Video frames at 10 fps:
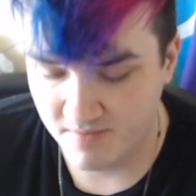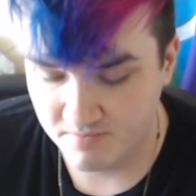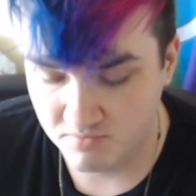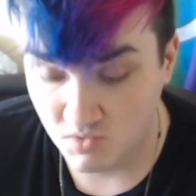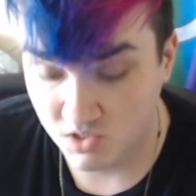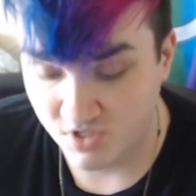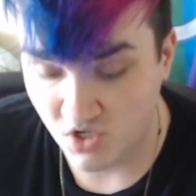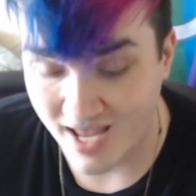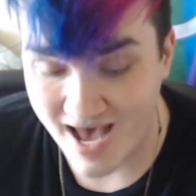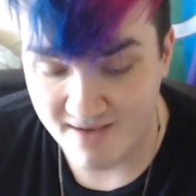once we
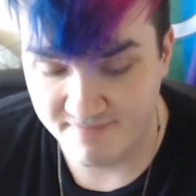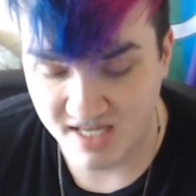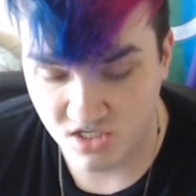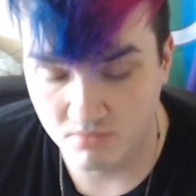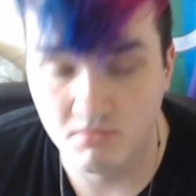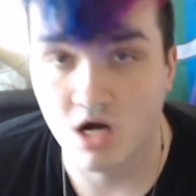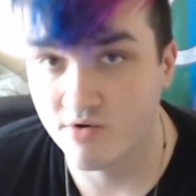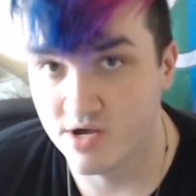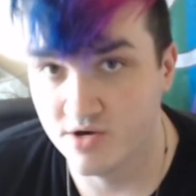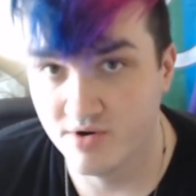try happy
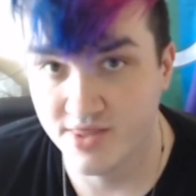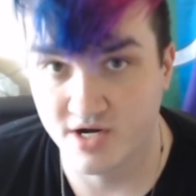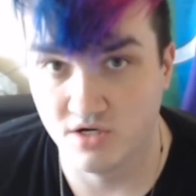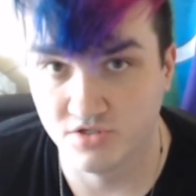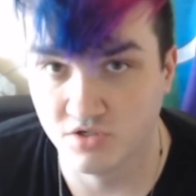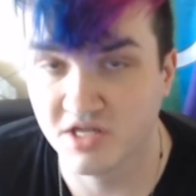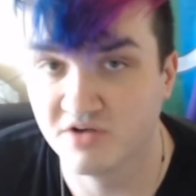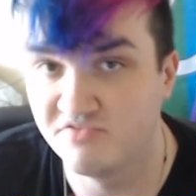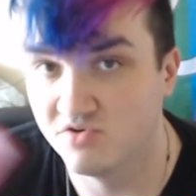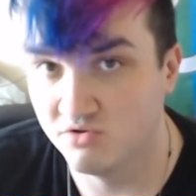tomorrow, and then I'll do like a
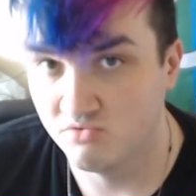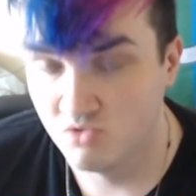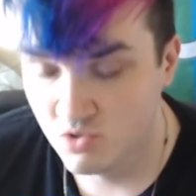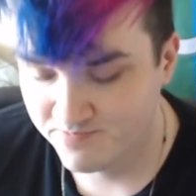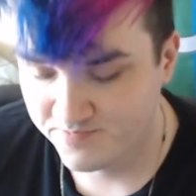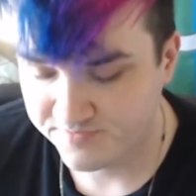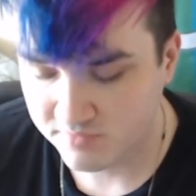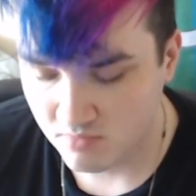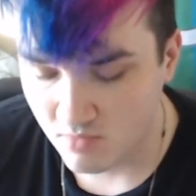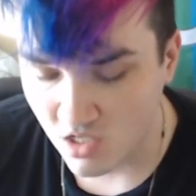full
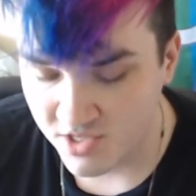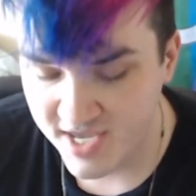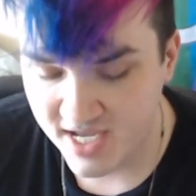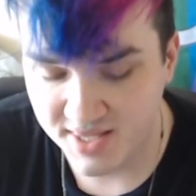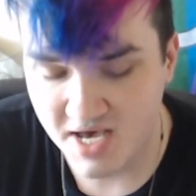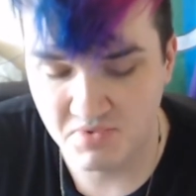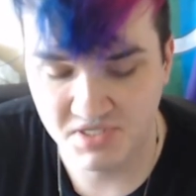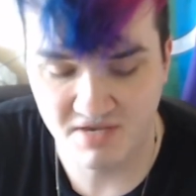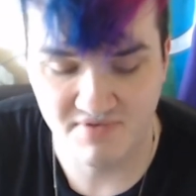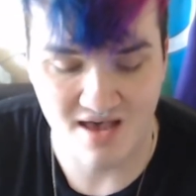thing on that once
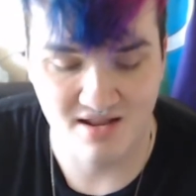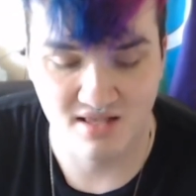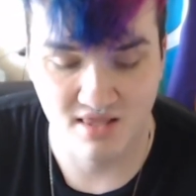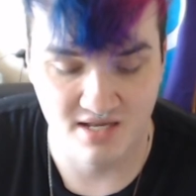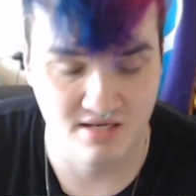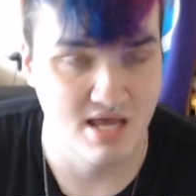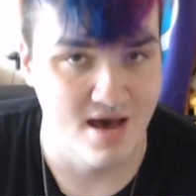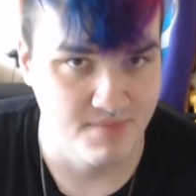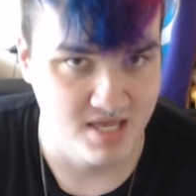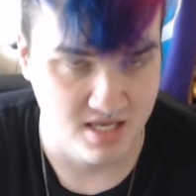I've had let
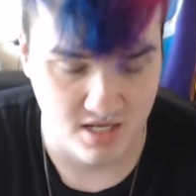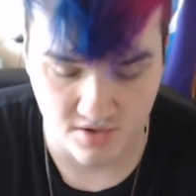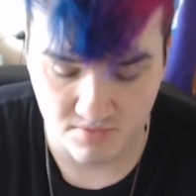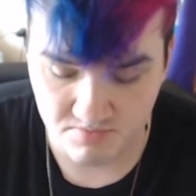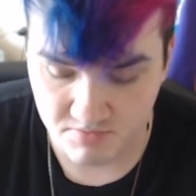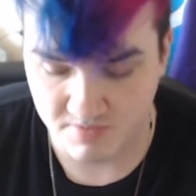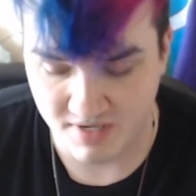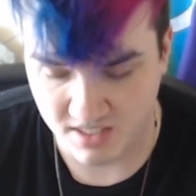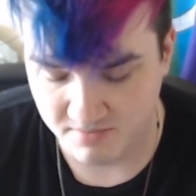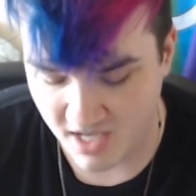happy, you know,
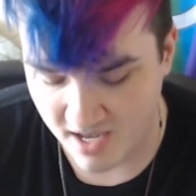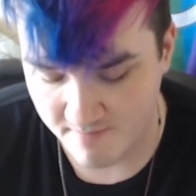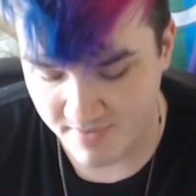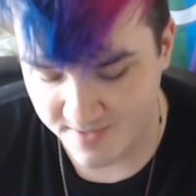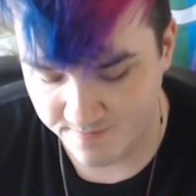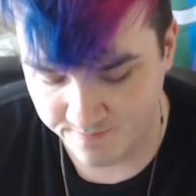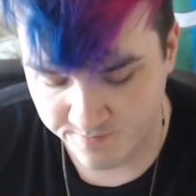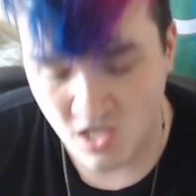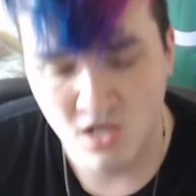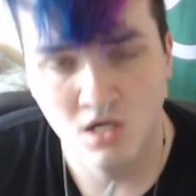spend some time. But
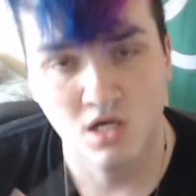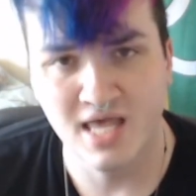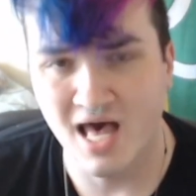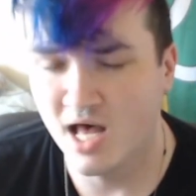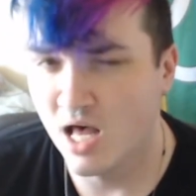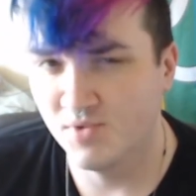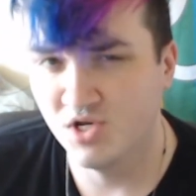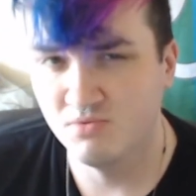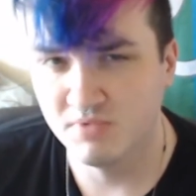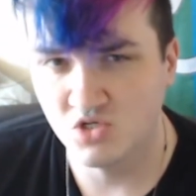yeah, I'm
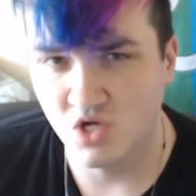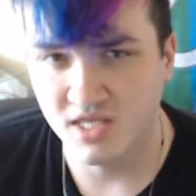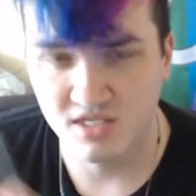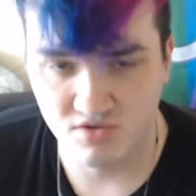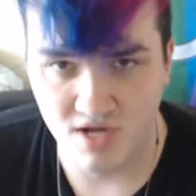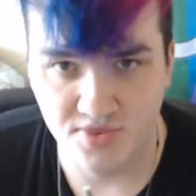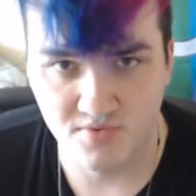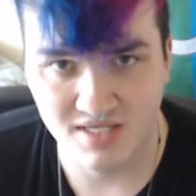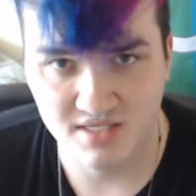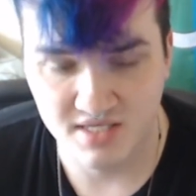gonna be trying this throughout the
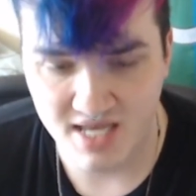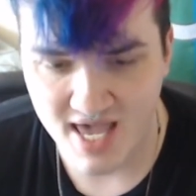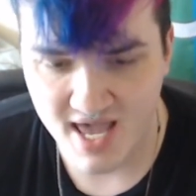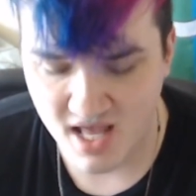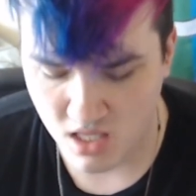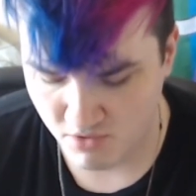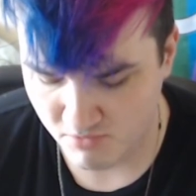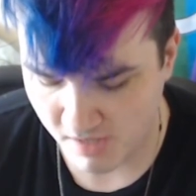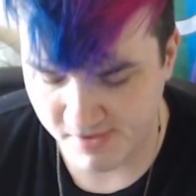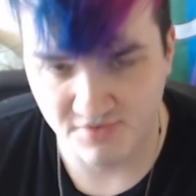rest of the day, along
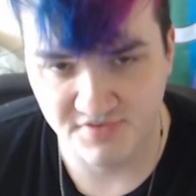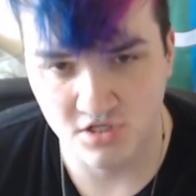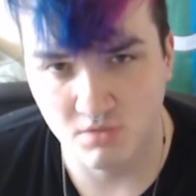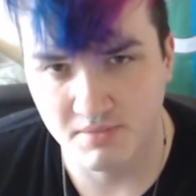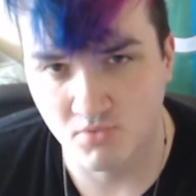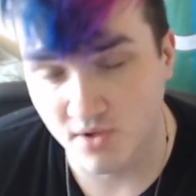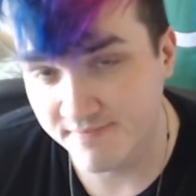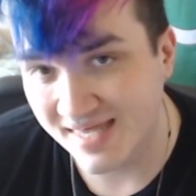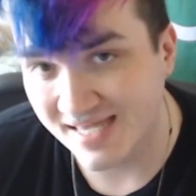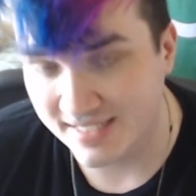probably with a little bit more
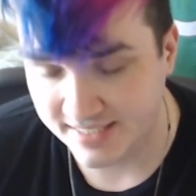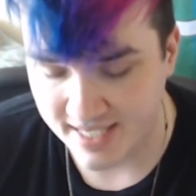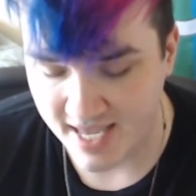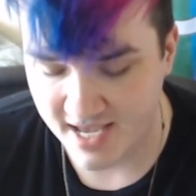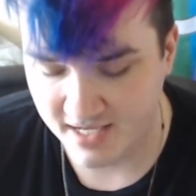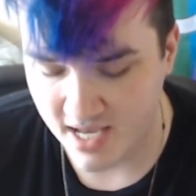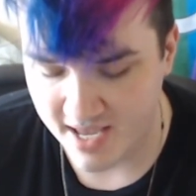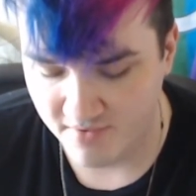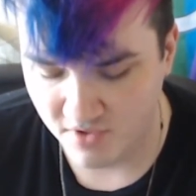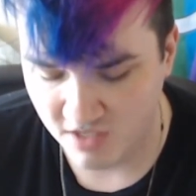peace, and
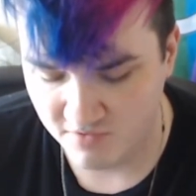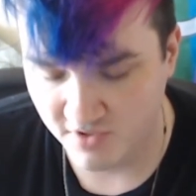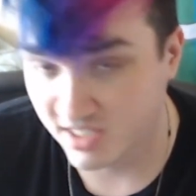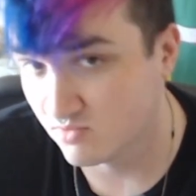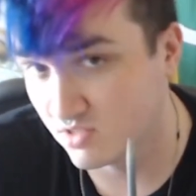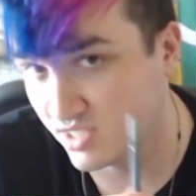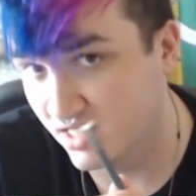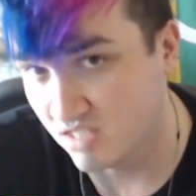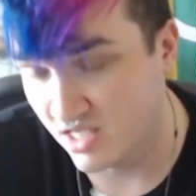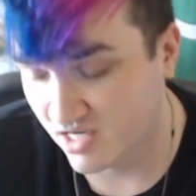I will give you guys more
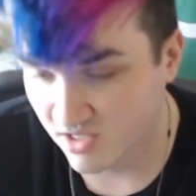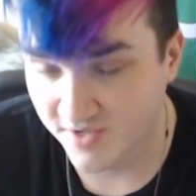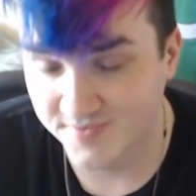thoughts later though.